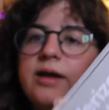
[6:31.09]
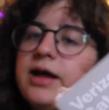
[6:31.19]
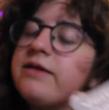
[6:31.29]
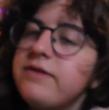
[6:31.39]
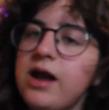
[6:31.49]

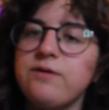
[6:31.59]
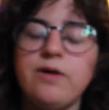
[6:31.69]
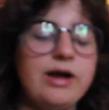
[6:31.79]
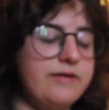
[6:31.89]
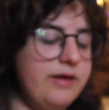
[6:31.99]
It's not a
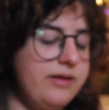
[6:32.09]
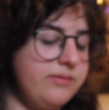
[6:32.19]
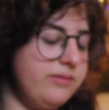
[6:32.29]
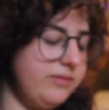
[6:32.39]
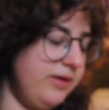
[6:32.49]
Verizon,
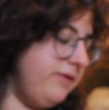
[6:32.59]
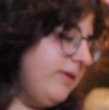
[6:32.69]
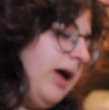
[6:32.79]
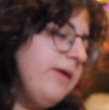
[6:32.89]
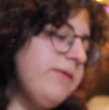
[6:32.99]
it's
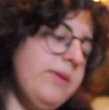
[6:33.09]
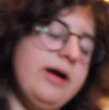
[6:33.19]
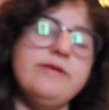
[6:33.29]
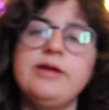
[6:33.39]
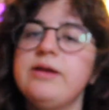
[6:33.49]
not a
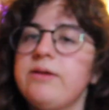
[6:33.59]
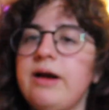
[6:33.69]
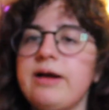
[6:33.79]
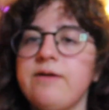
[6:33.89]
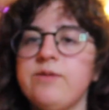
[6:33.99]
Verizon
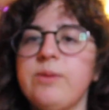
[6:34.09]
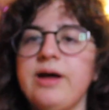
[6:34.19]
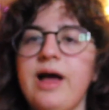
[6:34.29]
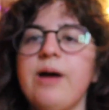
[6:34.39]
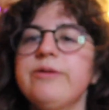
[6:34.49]
internet
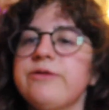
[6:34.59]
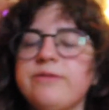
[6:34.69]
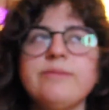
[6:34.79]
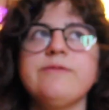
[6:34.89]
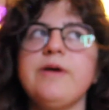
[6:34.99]
giveaway. I was
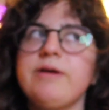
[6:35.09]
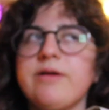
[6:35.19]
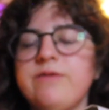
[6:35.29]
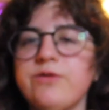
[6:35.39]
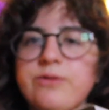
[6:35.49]
very
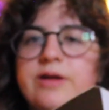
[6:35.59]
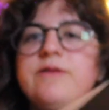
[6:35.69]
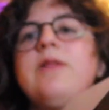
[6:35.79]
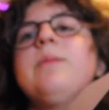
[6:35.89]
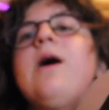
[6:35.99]
confused when I
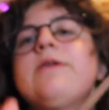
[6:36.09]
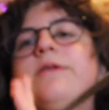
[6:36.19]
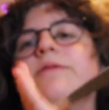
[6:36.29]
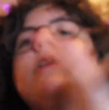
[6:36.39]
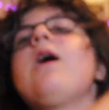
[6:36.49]
saw the box
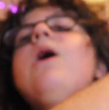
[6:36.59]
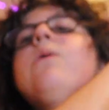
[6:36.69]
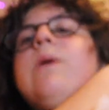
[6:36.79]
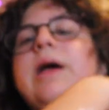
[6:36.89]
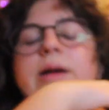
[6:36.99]
and I was like,
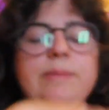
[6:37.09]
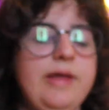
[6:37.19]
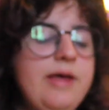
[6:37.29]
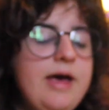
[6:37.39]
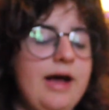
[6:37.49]
oh, wait,
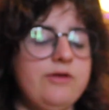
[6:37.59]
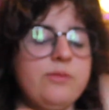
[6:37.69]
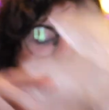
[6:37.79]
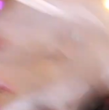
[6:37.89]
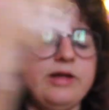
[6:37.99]
it's
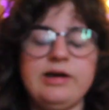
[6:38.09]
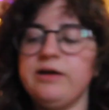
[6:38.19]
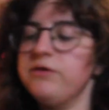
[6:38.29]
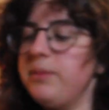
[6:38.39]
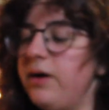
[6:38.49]
her
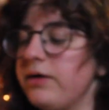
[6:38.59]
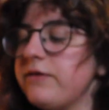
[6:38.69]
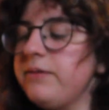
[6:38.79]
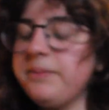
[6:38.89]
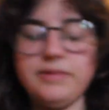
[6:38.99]
miscellaneous
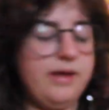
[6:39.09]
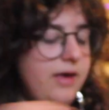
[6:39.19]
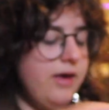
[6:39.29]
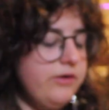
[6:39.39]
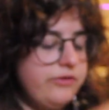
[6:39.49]
box.
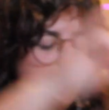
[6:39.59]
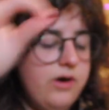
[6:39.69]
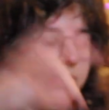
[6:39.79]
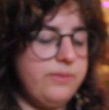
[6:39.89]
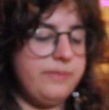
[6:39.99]

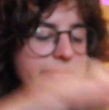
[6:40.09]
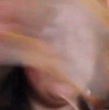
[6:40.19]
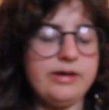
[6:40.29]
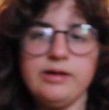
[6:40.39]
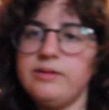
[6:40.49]
So,
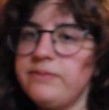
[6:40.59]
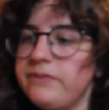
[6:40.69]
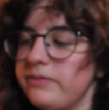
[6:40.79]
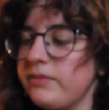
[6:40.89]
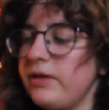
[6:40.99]

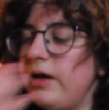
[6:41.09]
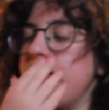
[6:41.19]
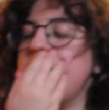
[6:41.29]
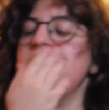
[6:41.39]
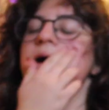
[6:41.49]

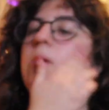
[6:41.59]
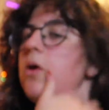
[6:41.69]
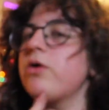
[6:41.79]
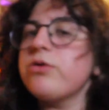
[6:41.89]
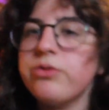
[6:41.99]
in here, I
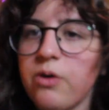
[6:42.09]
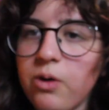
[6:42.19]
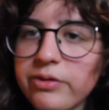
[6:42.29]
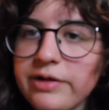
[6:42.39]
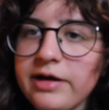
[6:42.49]
won't go through the
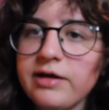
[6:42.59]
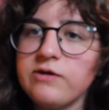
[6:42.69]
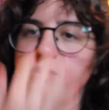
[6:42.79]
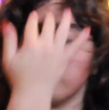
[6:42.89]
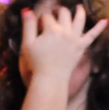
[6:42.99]
whole thing
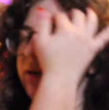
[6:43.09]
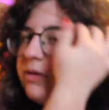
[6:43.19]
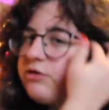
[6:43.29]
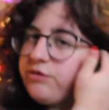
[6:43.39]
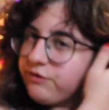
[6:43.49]
because there's like a
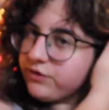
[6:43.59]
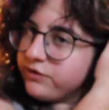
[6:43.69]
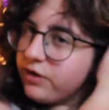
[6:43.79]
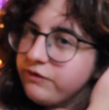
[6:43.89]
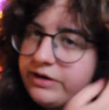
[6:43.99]
bunch of different
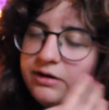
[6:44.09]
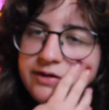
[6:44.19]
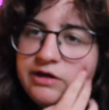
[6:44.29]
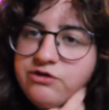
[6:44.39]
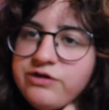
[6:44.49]
stuff in here
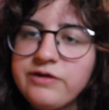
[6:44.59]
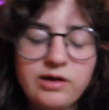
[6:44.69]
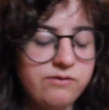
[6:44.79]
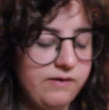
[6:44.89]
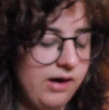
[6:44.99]
that she's
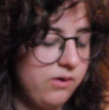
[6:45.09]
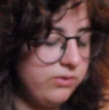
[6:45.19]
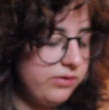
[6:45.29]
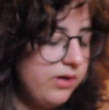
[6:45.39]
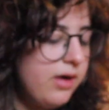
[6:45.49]
like
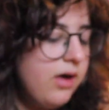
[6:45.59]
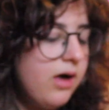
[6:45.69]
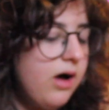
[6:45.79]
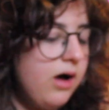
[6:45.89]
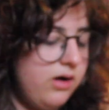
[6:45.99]
found
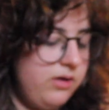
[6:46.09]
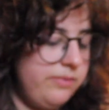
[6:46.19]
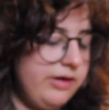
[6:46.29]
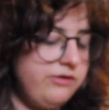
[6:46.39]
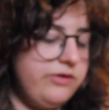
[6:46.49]

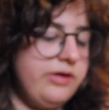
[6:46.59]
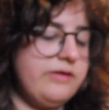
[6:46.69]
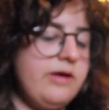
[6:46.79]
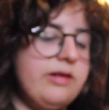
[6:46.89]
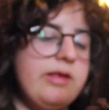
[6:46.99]
um, that she
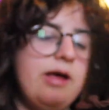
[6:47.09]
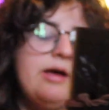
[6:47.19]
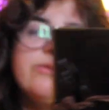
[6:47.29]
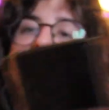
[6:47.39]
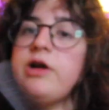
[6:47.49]
thinks I'd
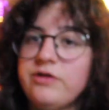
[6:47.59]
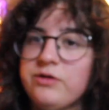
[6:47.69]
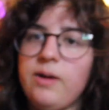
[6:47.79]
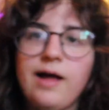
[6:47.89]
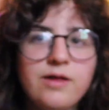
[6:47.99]
like, which I
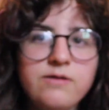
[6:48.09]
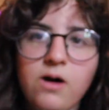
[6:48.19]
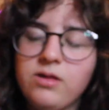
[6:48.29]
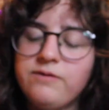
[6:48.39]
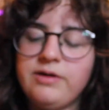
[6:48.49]
do. I
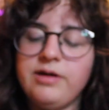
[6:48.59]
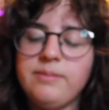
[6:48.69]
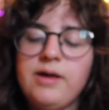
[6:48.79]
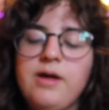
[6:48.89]
love all of it.